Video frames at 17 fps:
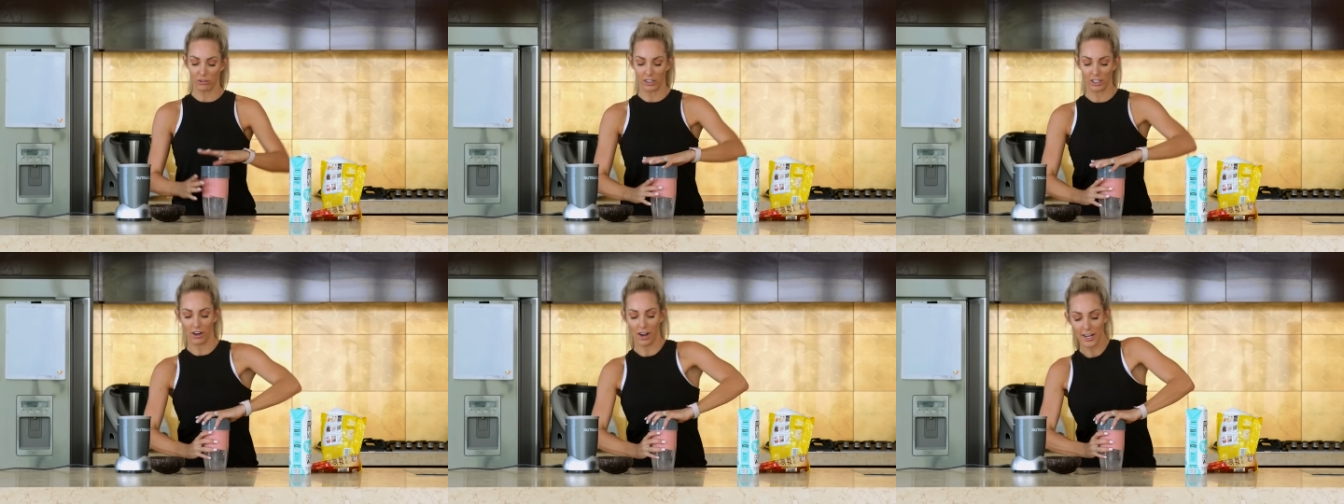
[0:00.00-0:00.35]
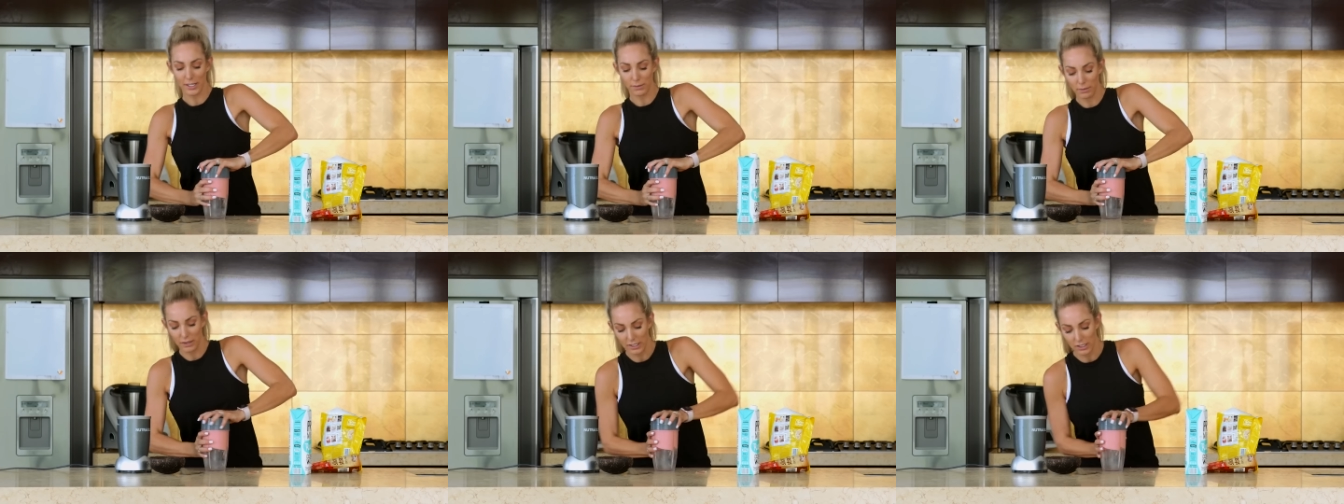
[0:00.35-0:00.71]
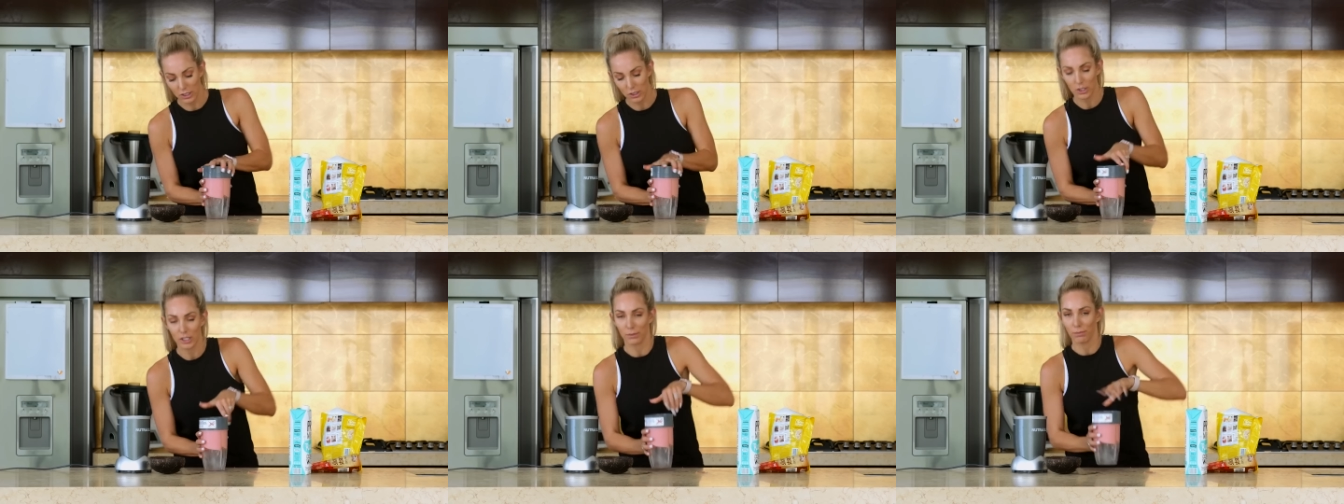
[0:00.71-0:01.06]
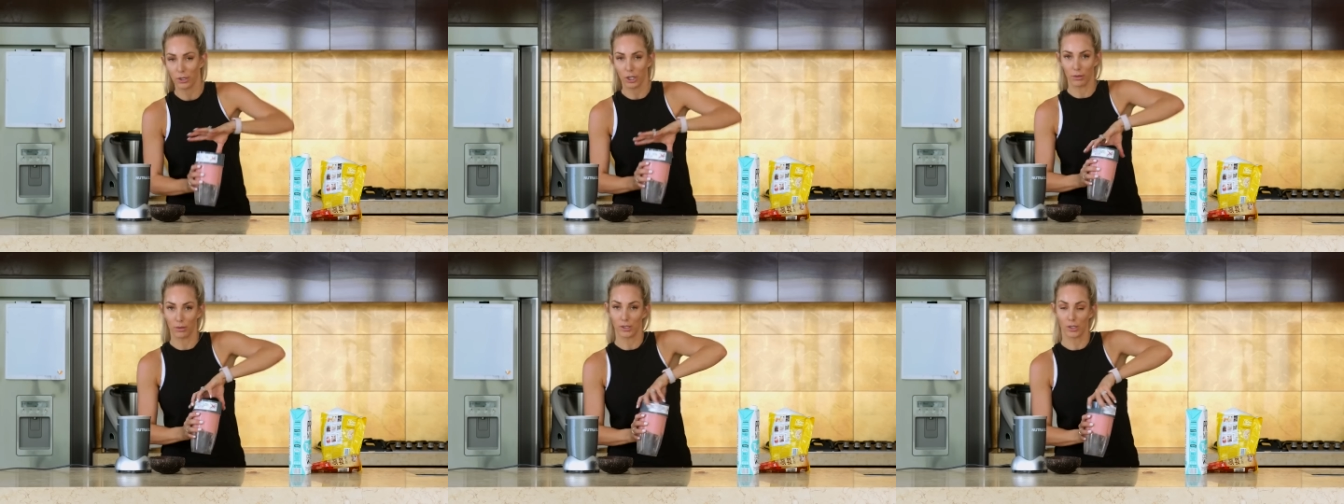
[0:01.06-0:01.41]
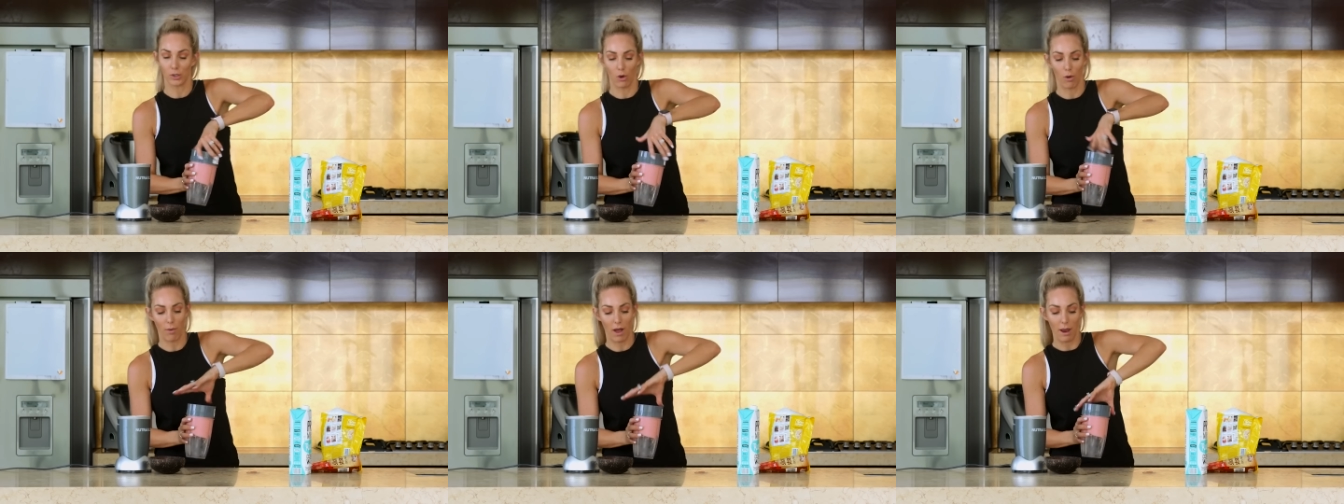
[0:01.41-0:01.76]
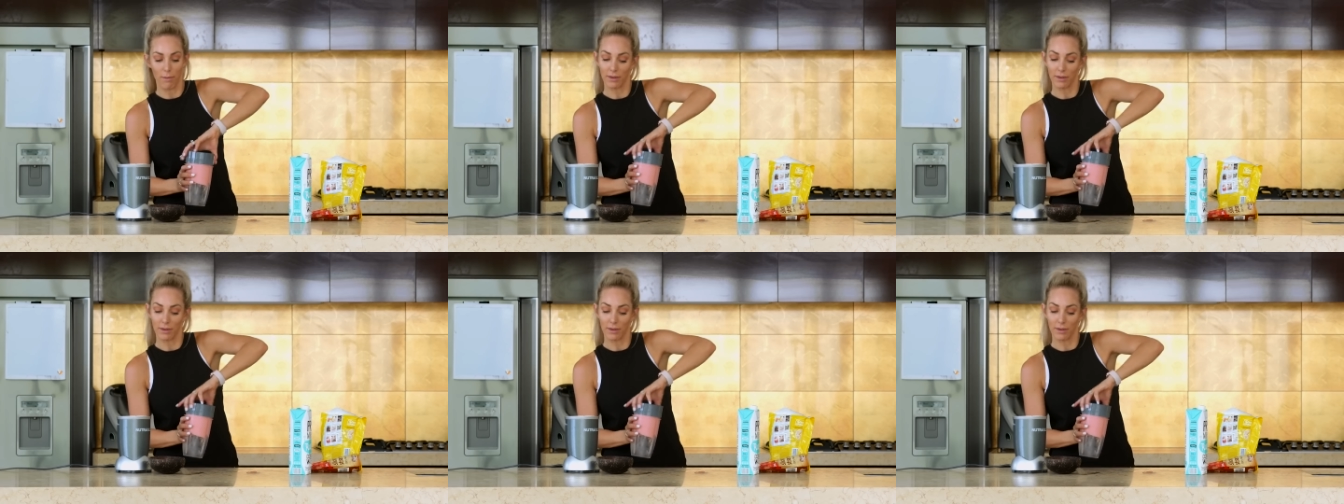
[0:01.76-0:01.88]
really nice, but this is just pure sorbet,